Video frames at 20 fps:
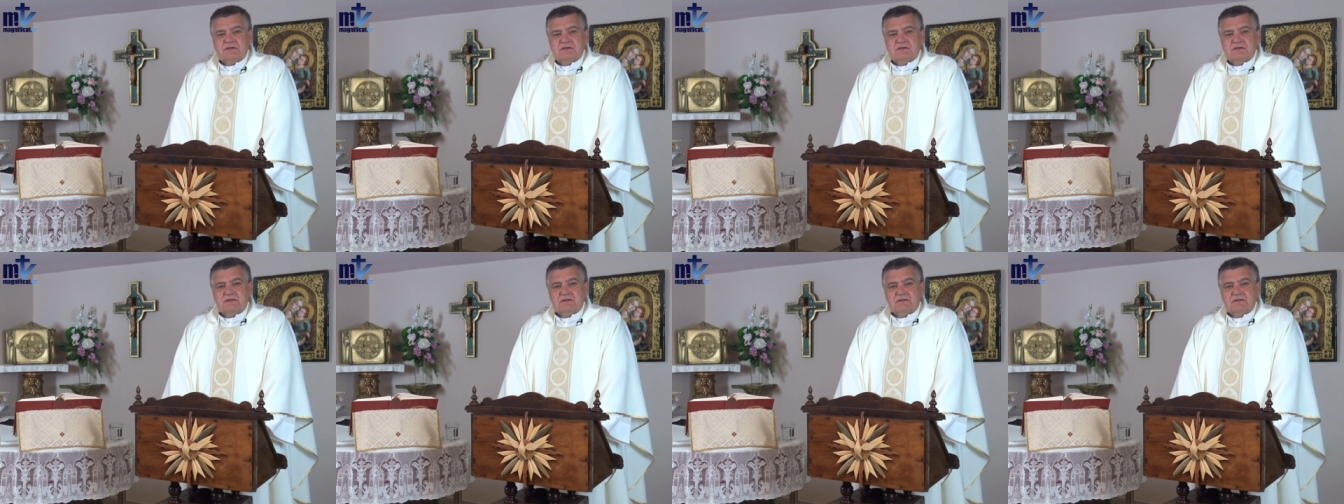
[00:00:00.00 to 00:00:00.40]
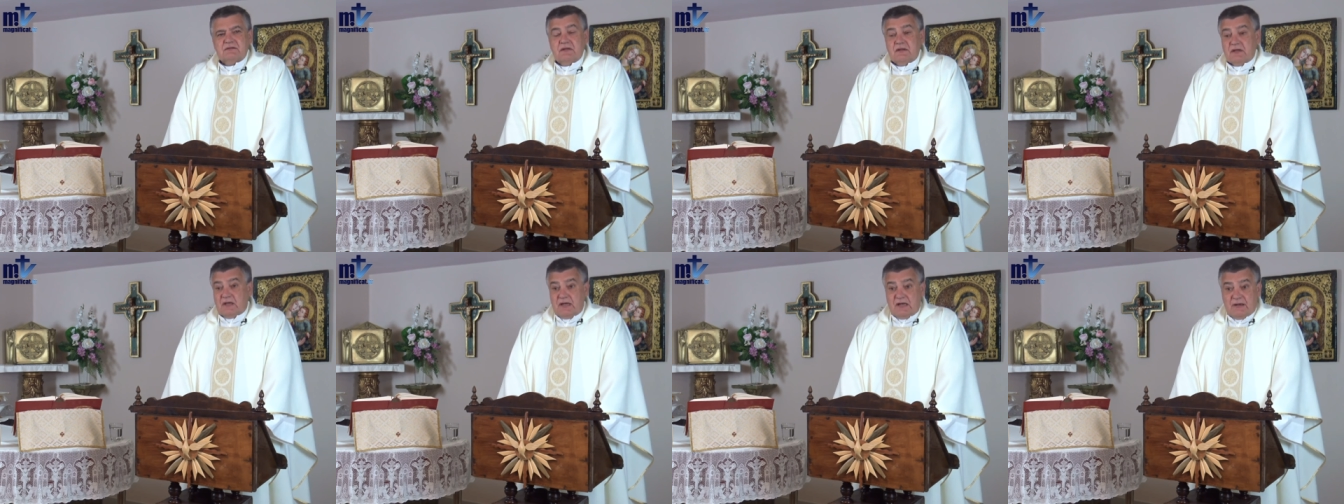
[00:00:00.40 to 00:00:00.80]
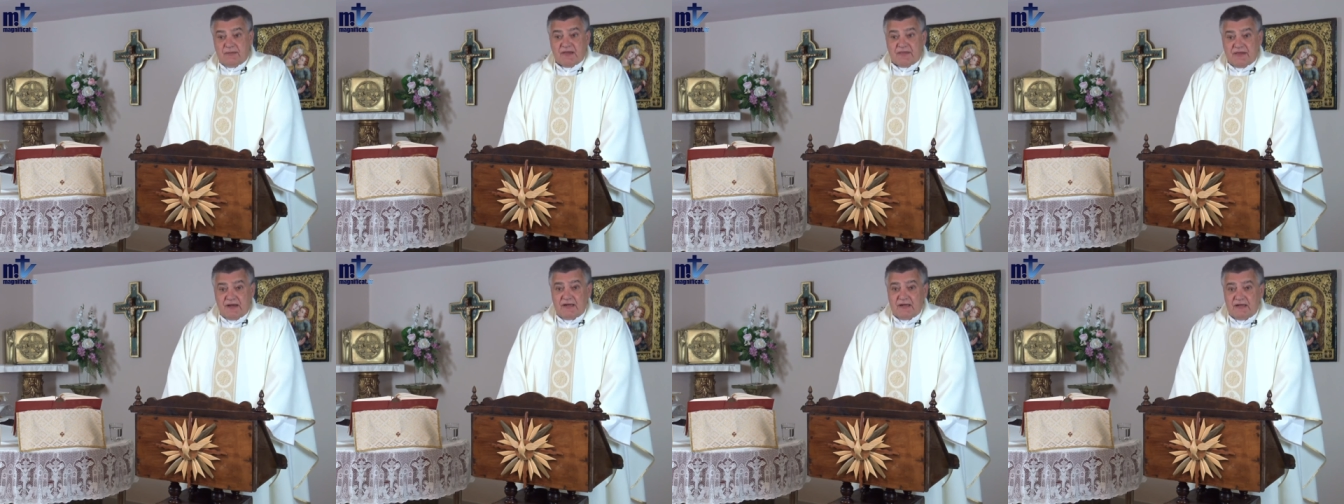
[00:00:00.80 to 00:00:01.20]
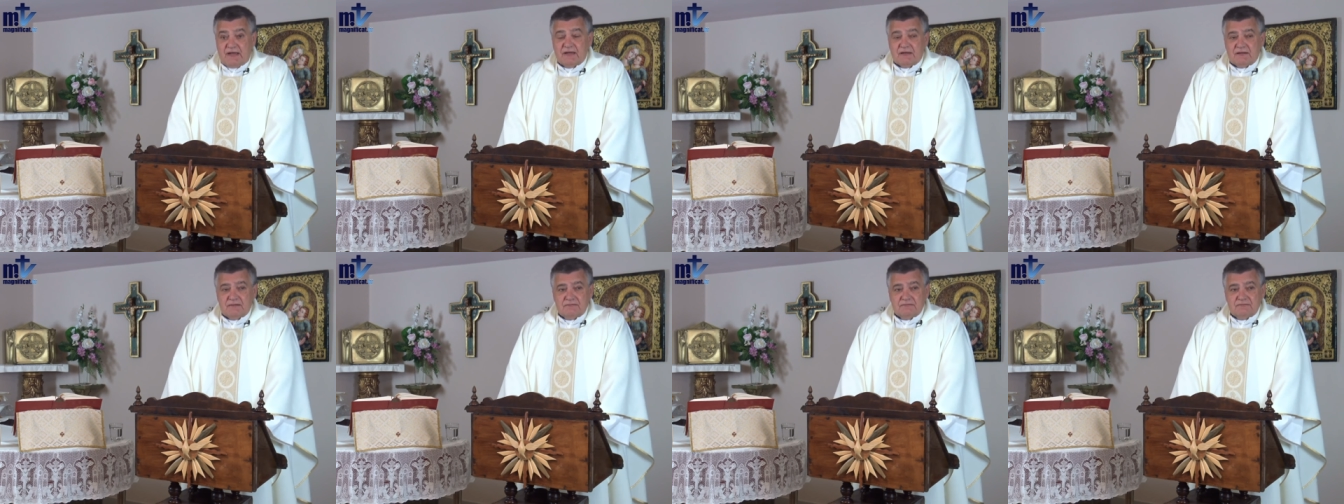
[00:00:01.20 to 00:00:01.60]
in the
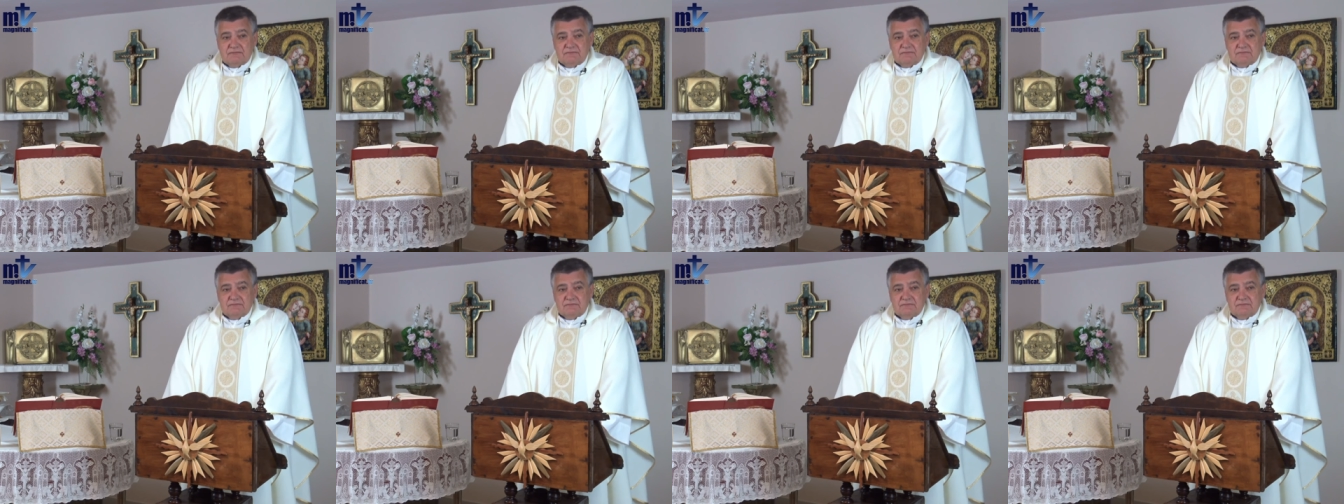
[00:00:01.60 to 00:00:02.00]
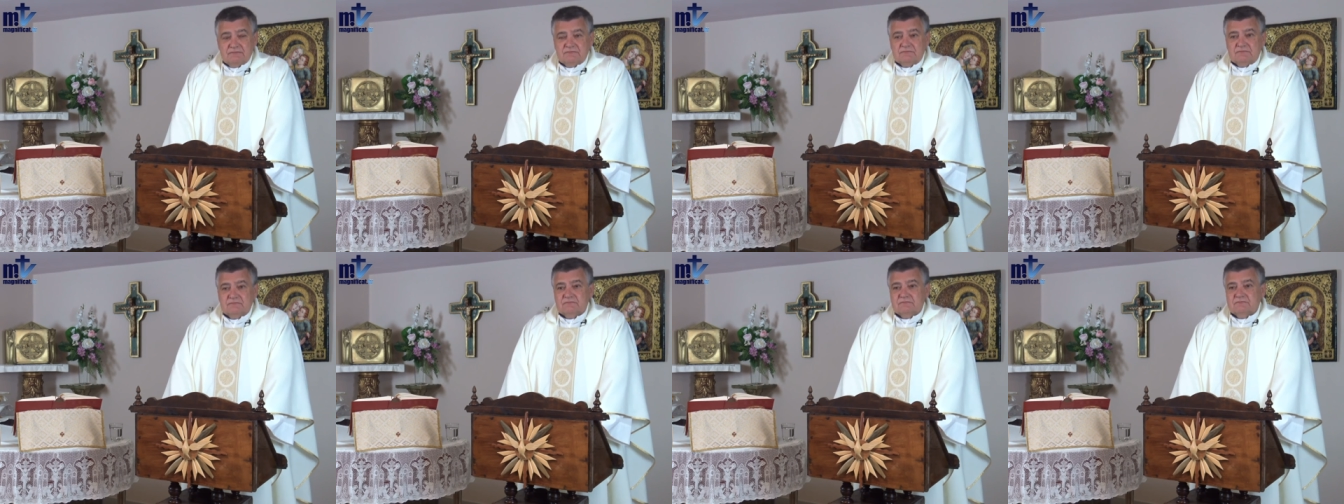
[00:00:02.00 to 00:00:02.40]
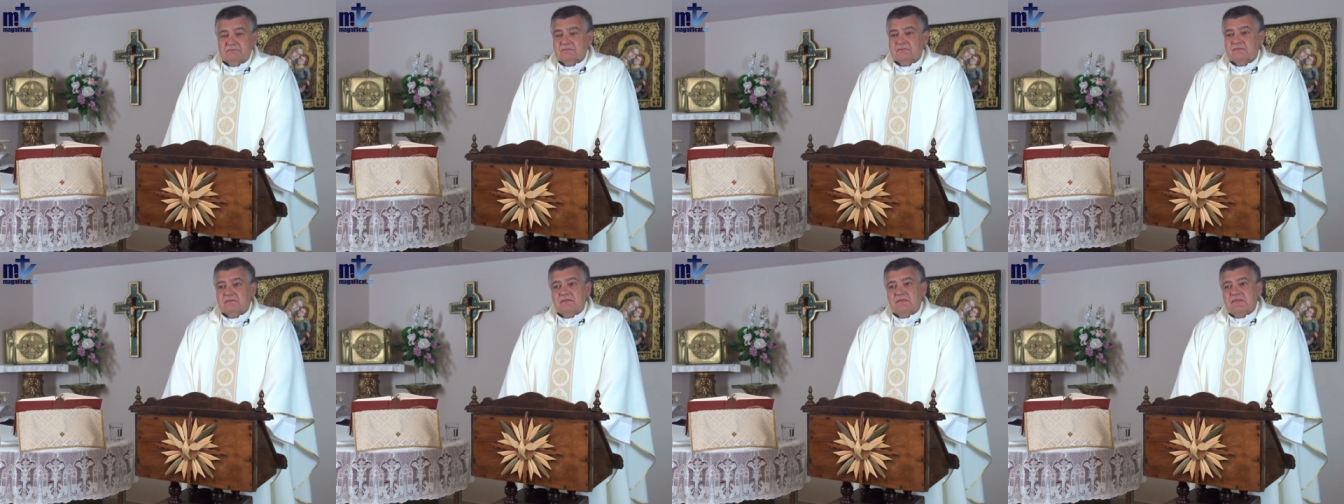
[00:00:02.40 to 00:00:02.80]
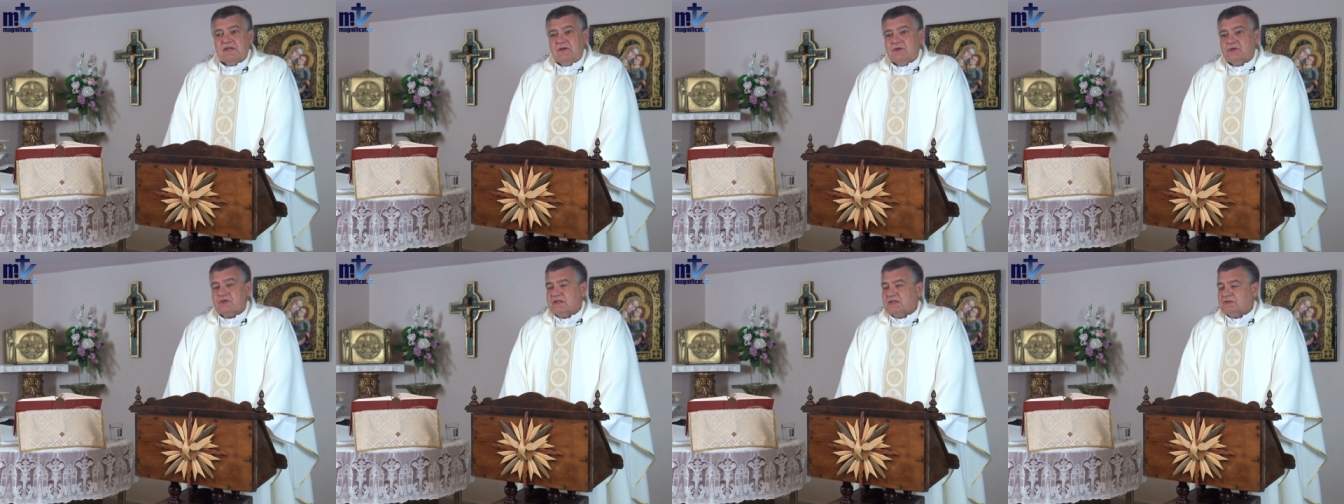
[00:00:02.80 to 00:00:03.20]
Magdalene and
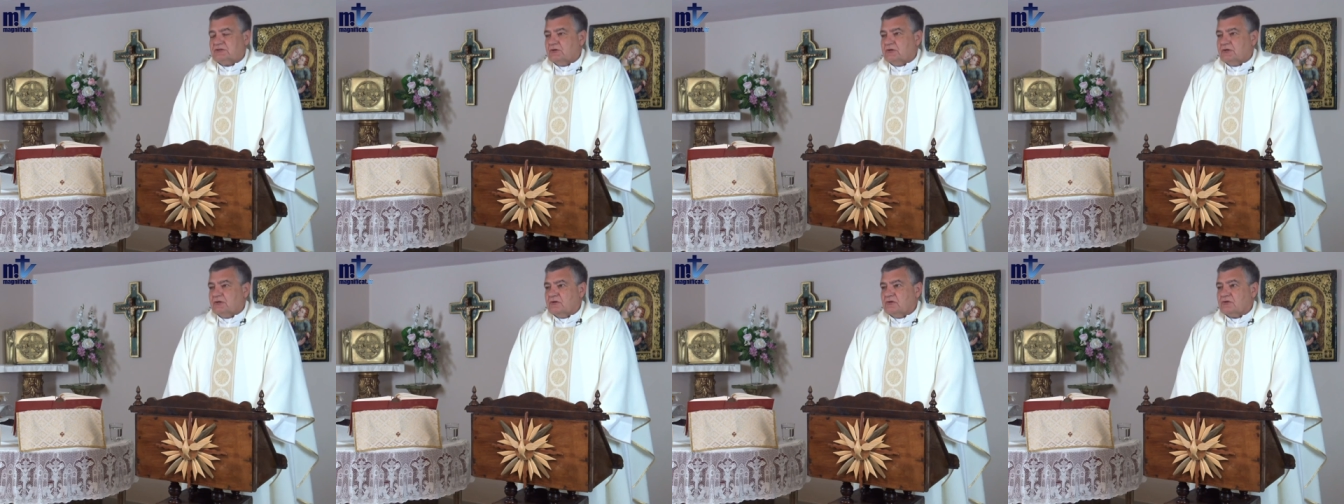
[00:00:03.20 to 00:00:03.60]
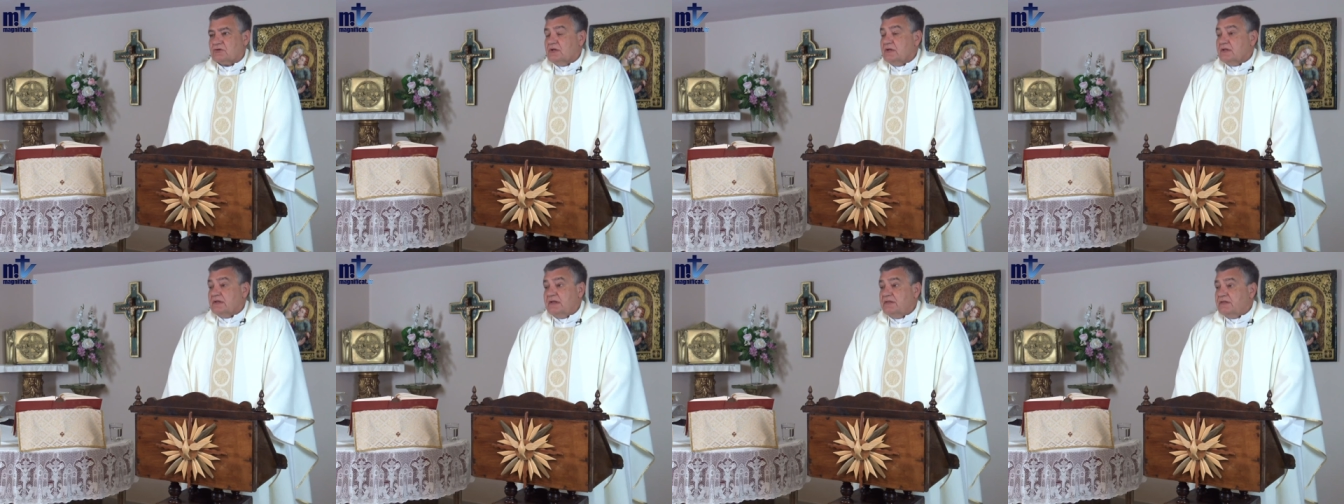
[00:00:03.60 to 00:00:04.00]
in Catholics.